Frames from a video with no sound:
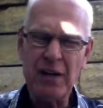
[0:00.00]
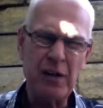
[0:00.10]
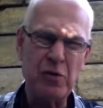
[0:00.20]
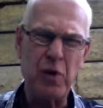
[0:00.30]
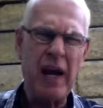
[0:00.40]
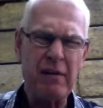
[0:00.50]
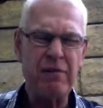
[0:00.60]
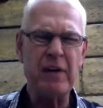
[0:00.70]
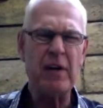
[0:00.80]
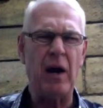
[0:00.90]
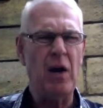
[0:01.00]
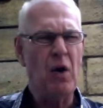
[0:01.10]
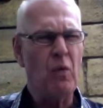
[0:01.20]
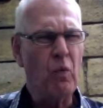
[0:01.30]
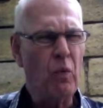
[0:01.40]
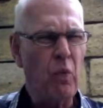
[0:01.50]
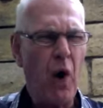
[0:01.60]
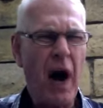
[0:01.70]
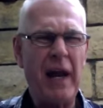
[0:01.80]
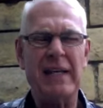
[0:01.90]
to try and figure out
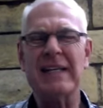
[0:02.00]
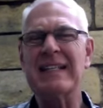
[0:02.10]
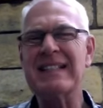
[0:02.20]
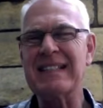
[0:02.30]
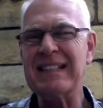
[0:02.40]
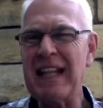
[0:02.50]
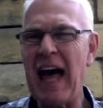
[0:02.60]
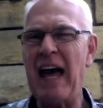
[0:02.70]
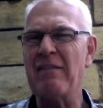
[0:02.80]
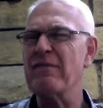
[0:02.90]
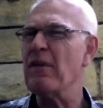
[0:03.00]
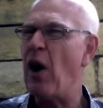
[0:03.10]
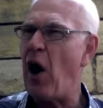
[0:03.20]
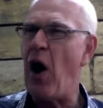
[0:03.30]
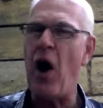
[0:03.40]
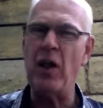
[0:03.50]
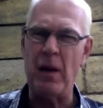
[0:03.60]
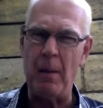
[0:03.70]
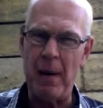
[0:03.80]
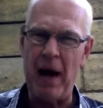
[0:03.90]
what is life
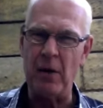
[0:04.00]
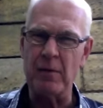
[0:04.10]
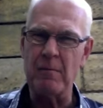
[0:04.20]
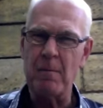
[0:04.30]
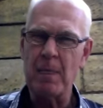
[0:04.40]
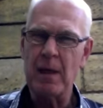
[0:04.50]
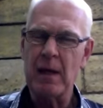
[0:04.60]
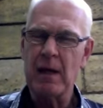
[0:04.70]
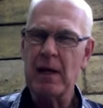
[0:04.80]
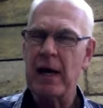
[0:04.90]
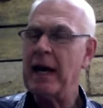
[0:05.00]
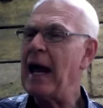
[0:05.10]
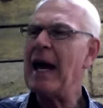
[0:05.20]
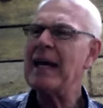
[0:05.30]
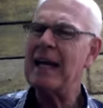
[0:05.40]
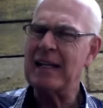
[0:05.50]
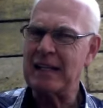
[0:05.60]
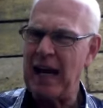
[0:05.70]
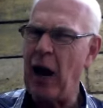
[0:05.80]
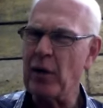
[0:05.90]
all about. And I had
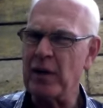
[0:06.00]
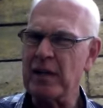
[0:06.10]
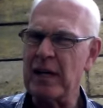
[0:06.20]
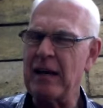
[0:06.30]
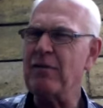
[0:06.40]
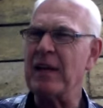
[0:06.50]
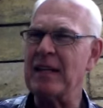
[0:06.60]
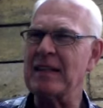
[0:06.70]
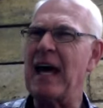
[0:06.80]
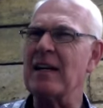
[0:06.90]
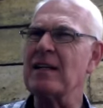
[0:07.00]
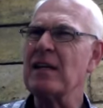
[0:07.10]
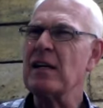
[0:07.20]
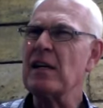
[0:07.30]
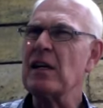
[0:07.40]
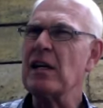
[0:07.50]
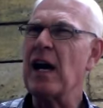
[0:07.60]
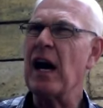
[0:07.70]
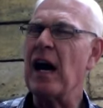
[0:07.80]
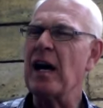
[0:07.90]
encountered, even at that
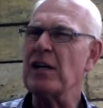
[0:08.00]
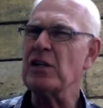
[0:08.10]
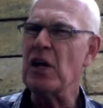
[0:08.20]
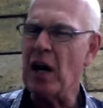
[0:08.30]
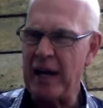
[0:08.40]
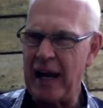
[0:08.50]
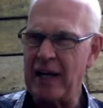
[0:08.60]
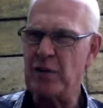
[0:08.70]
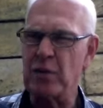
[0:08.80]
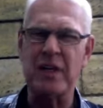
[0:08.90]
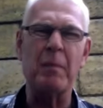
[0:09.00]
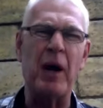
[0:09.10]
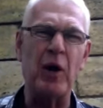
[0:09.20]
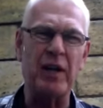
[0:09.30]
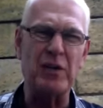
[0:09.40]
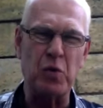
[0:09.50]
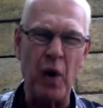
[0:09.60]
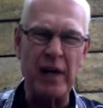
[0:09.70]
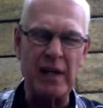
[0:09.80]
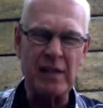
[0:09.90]
young age, I was in my early
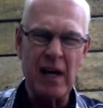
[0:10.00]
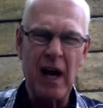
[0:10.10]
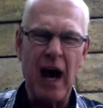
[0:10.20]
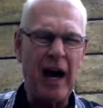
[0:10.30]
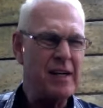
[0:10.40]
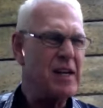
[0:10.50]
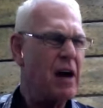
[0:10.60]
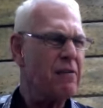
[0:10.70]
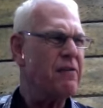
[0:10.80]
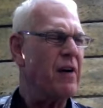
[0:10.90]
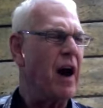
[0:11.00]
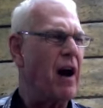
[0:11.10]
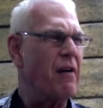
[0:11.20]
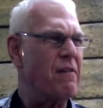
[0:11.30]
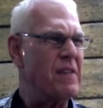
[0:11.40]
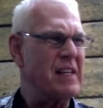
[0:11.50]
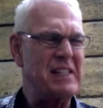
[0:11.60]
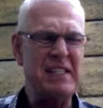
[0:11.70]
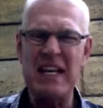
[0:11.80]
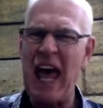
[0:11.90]
20s, enough of the
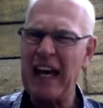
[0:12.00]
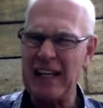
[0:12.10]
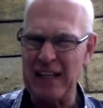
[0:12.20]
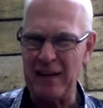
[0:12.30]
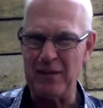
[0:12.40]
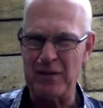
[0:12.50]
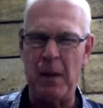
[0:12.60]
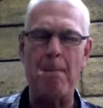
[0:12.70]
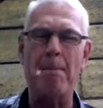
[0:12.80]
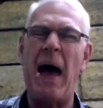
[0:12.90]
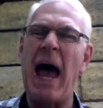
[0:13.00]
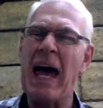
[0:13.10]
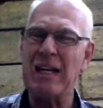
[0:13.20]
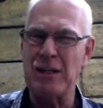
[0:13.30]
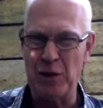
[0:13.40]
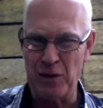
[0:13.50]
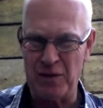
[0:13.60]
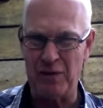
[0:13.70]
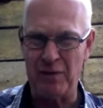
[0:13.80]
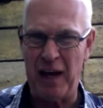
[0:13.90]
negatives, the bad
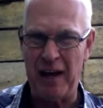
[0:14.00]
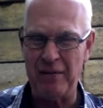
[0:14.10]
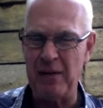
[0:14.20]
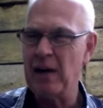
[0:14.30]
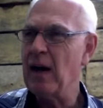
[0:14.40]
news of life,